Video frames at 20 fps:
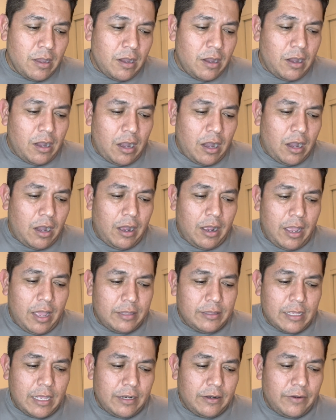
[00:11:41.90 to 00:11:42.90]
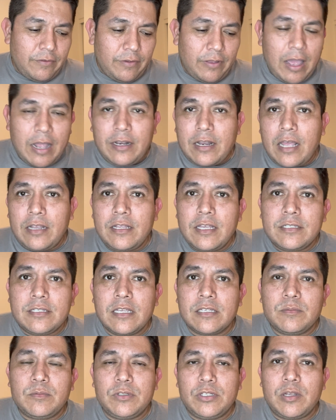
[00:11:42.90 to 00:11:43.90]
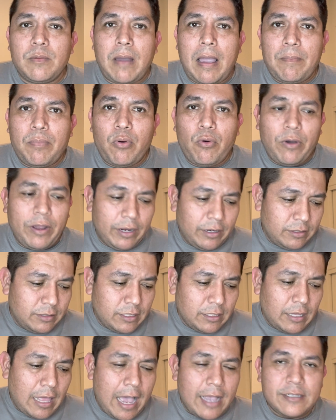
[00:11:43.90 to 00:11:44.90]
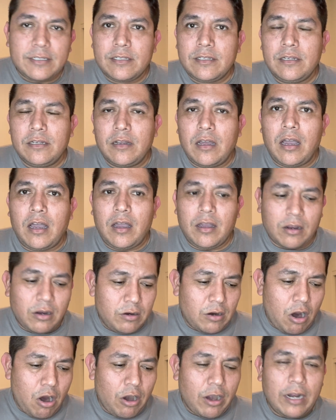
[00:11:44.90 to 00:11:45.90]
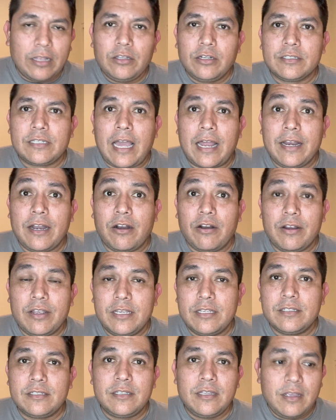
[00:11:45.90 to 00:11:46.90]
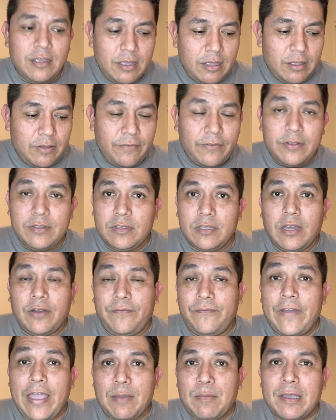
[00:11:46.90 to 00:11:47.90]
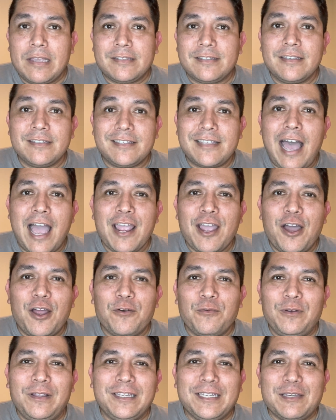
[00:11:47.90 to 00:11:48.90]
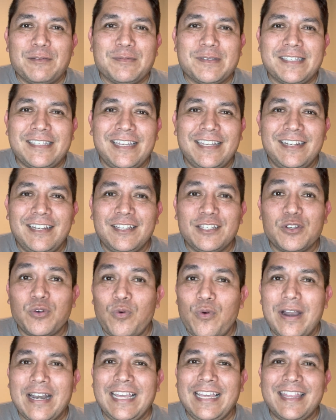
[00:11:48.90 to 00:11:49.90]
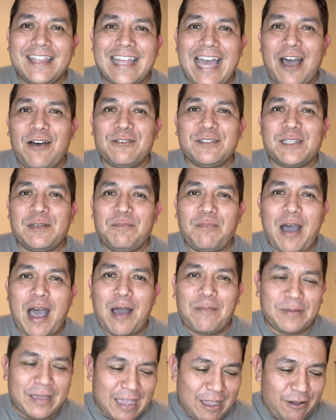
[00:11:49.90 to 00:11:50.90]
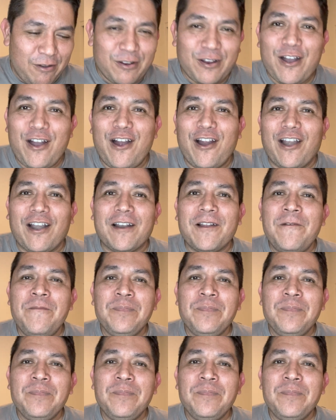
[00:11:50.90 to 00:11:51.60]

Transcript: And this is to my point. The last card I looked at here is the famous Zion Williamson 20,000 pop count card